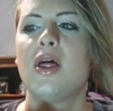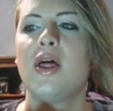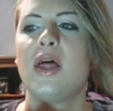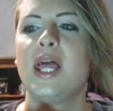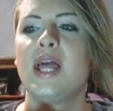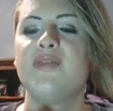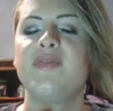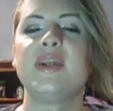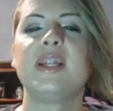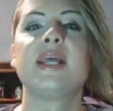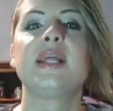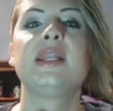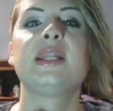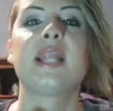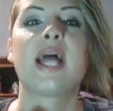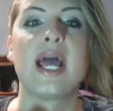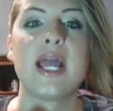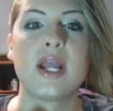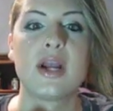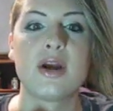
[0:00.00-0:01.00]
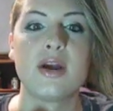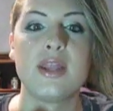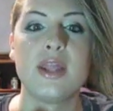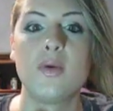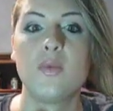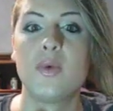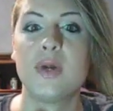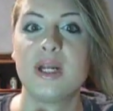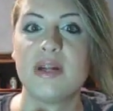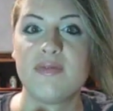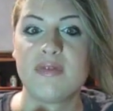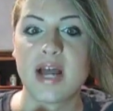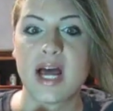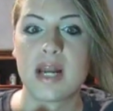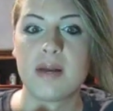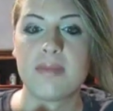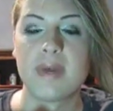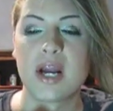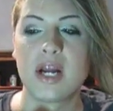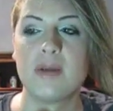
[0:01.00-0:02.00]
if he didn't like her, they wouldn't have
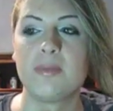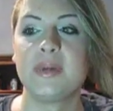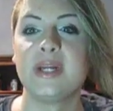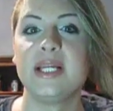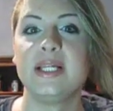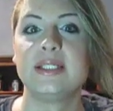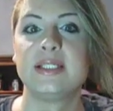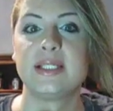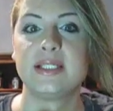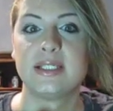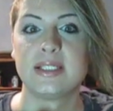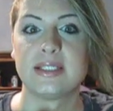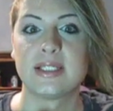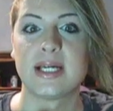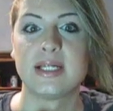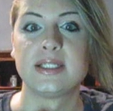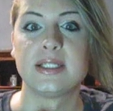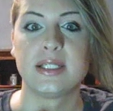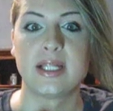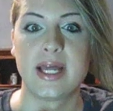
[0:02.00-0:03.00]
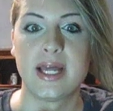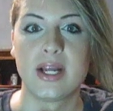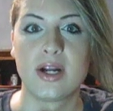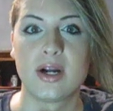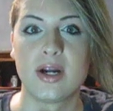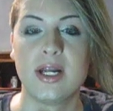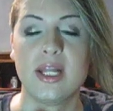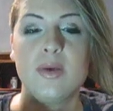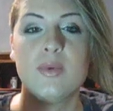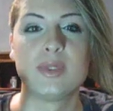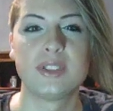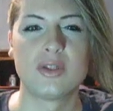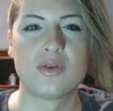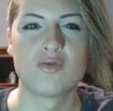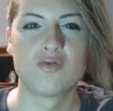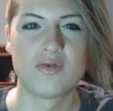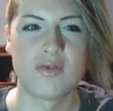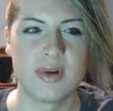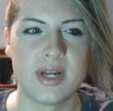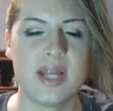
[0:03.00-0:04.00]
gotten married, but he did decide to like her and he was
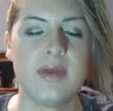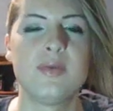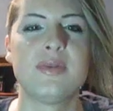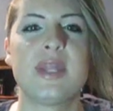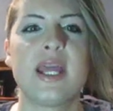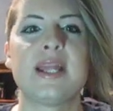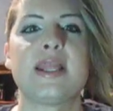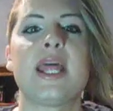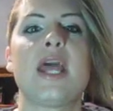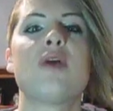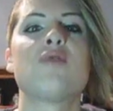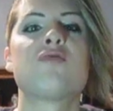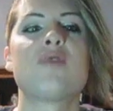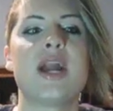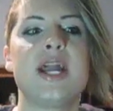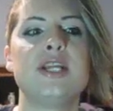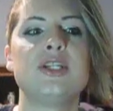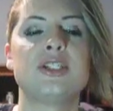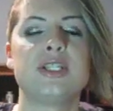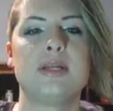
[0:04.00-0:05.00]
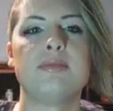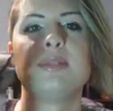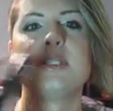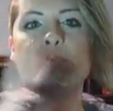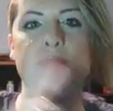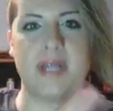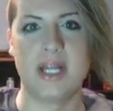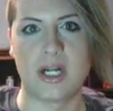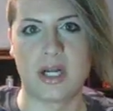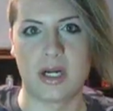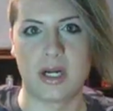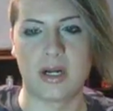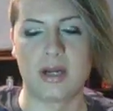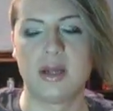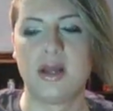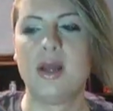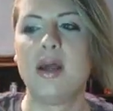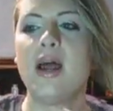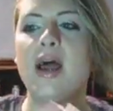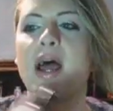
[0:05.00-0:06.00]
a, he, like, they arranged him to meet her.
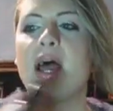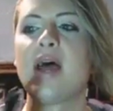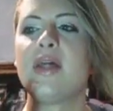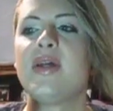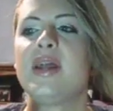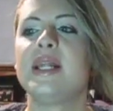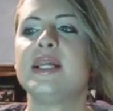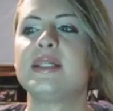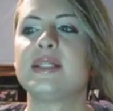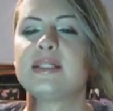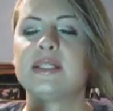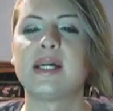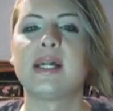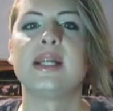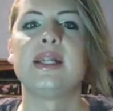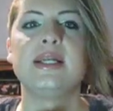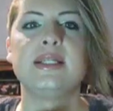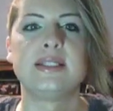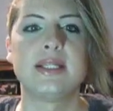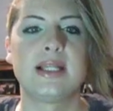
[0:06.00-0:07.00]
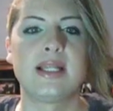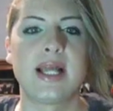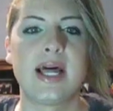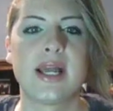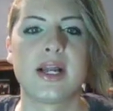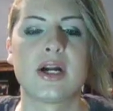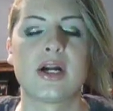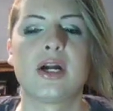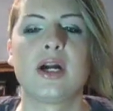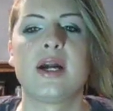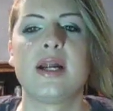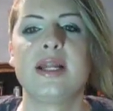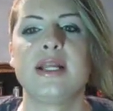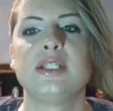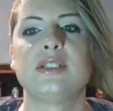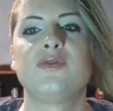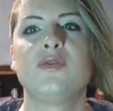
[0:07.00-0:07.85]
And then he decided he did like her and he's